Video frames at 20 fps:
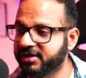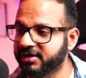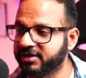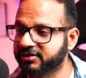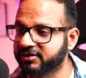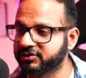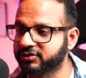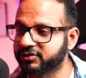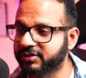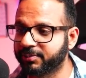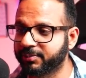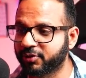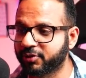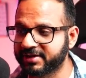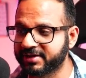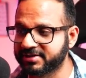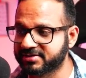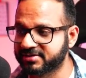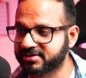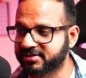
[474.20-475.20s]
So
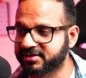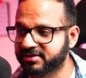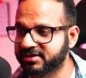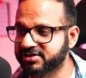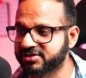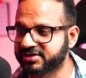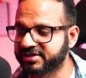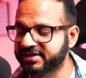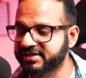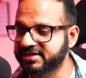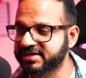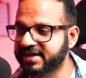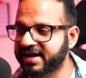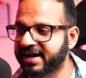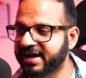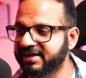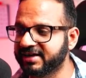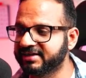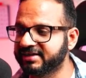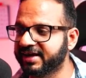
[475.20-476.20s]
deployer is another stage.
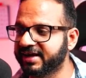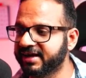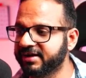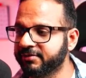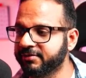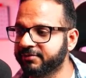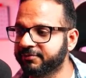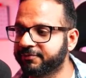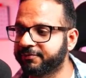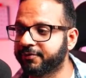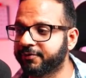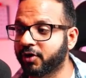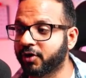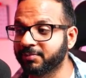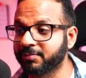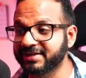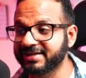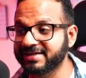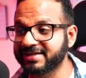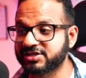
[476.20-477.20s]
And then
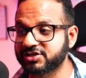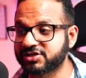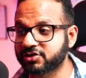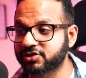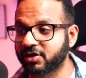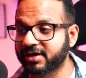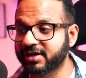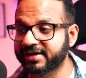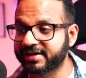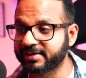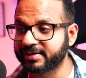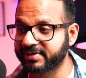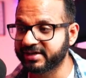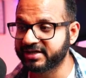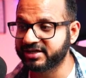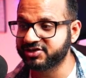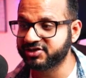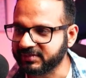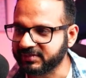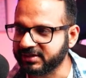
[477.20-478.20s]
from the installer
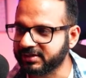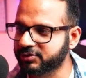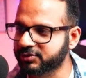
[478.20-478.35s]
image,